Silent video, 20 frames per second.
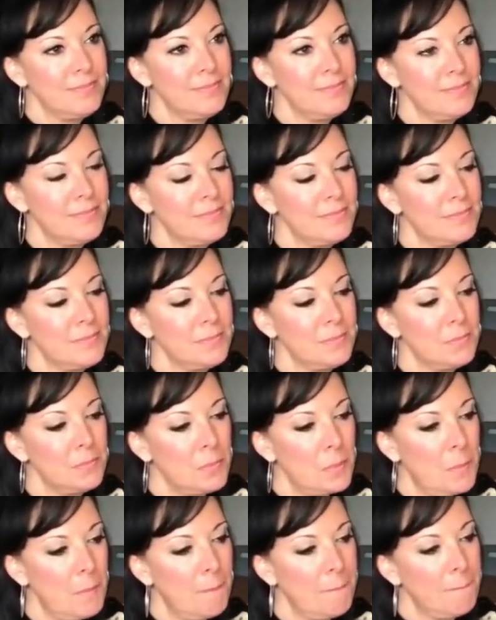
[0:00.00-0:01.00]
so
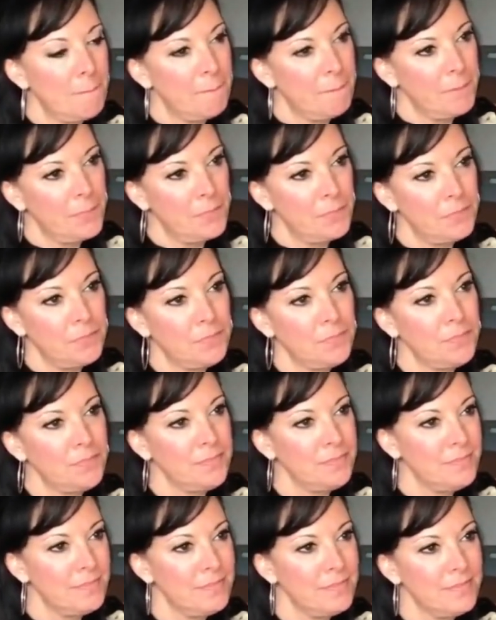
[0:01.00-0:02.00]
what would you
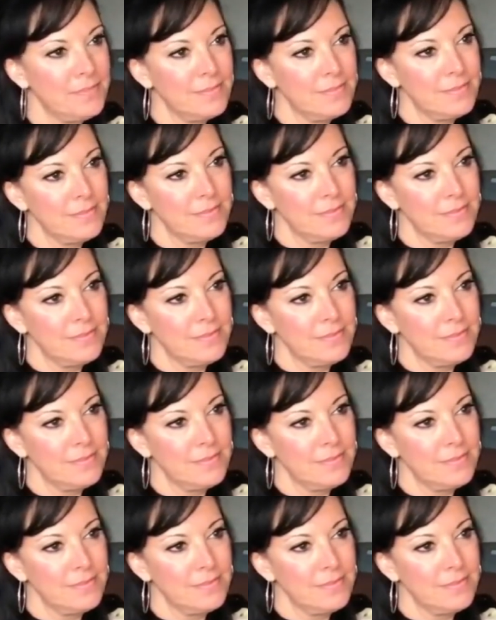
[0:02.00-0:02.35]
tell